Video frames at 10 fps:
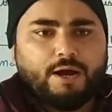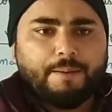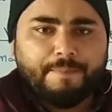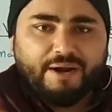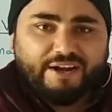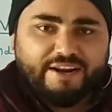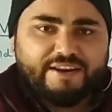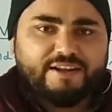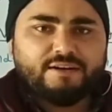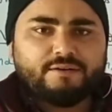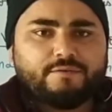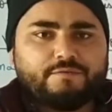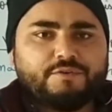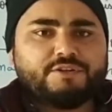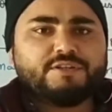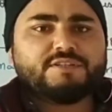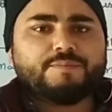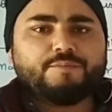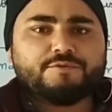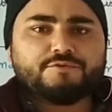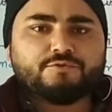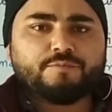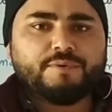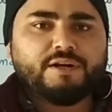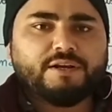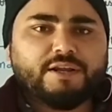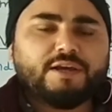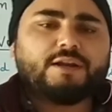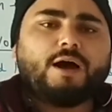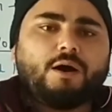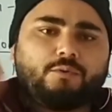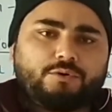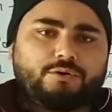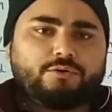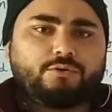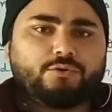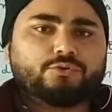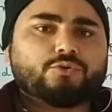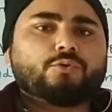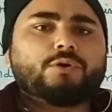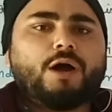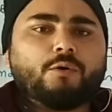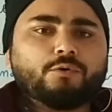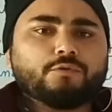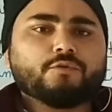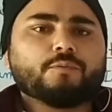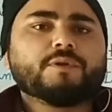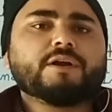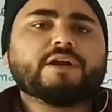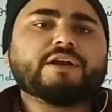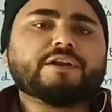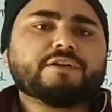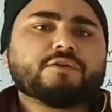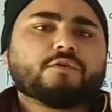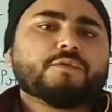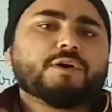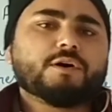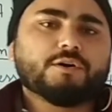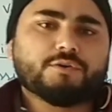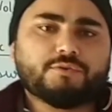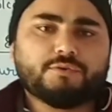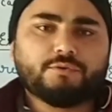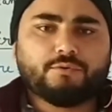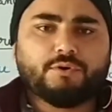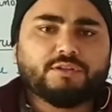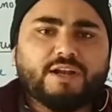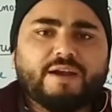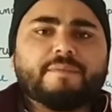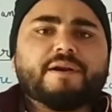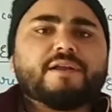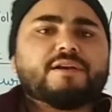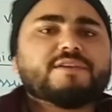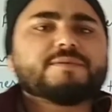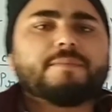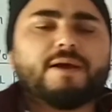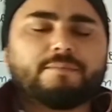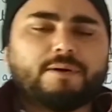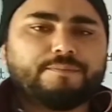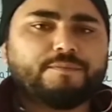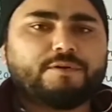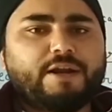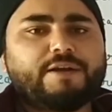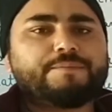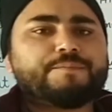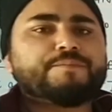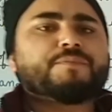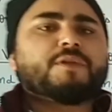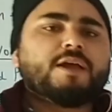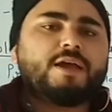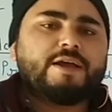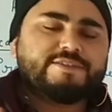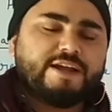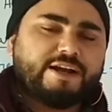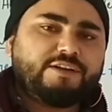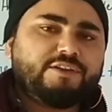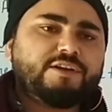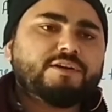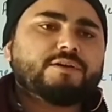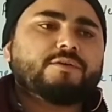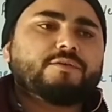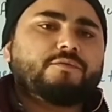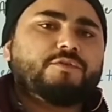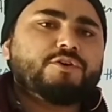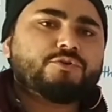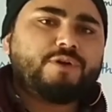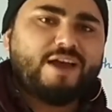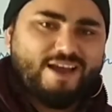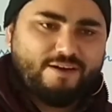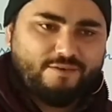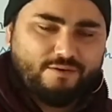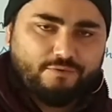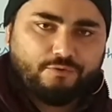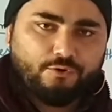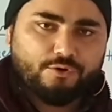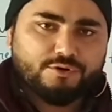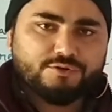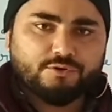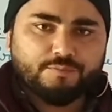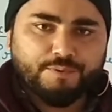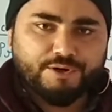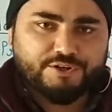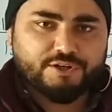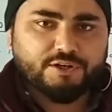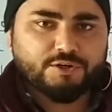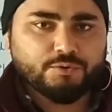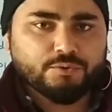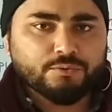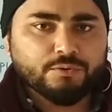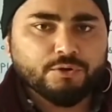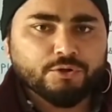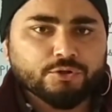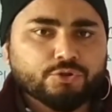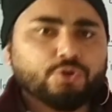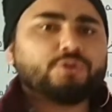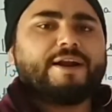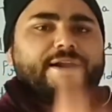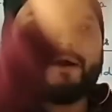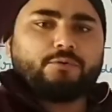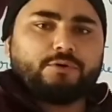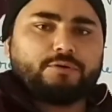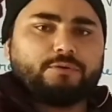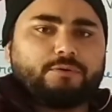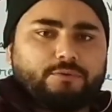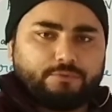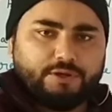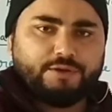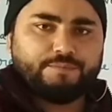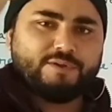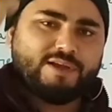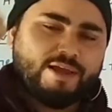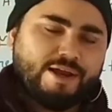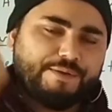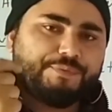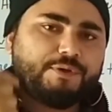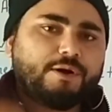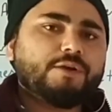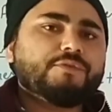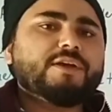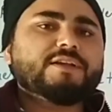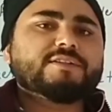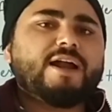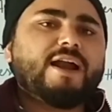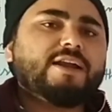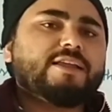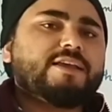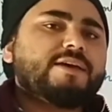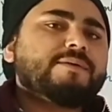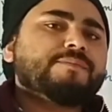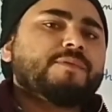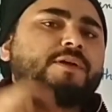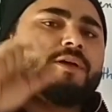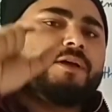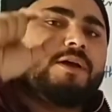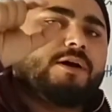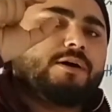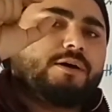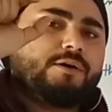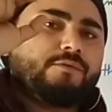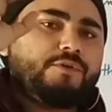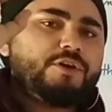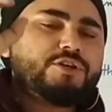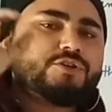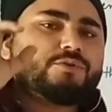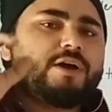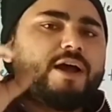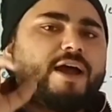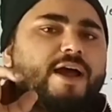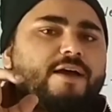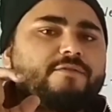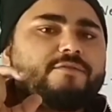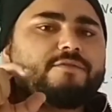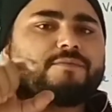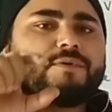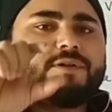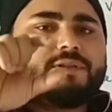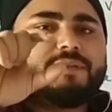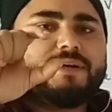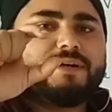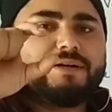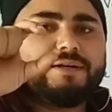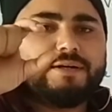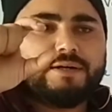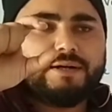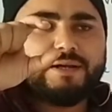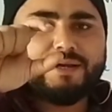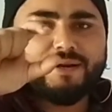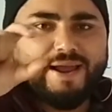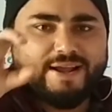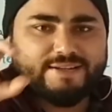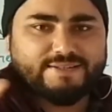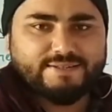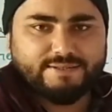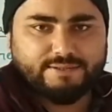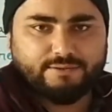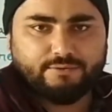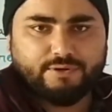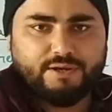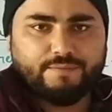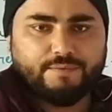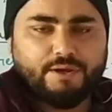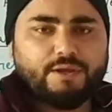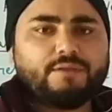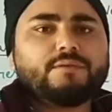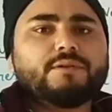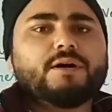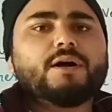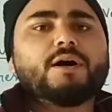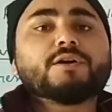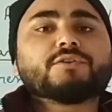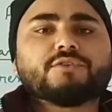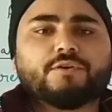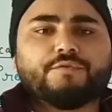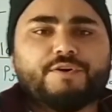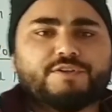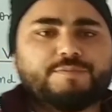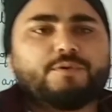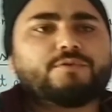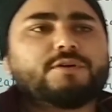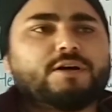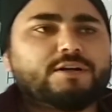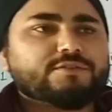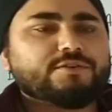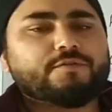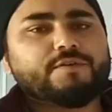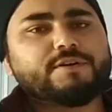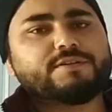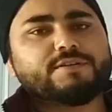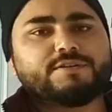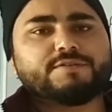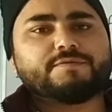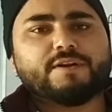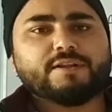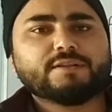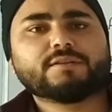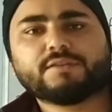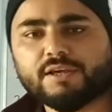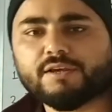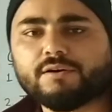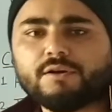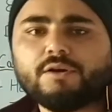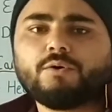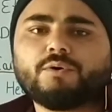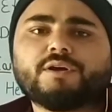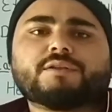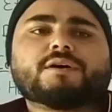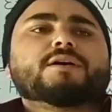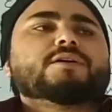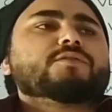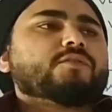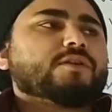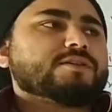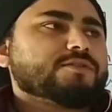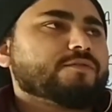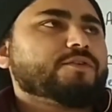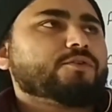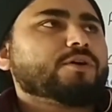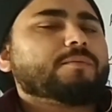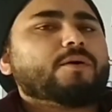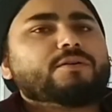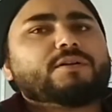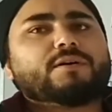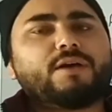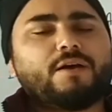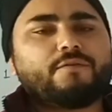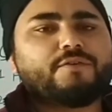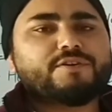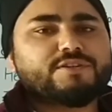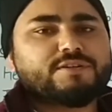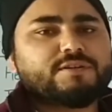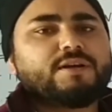a material which is supposed to be taken out or thrown out from the interior of the earth. Okay, that material is magma, right? Second thing, we should have a force or pressure to throw that out. Okay, and third thing is that we should have the cracks, okay, in the earth's surface, because earth's surface is very thick. Okay, the earth crust, we talk about the average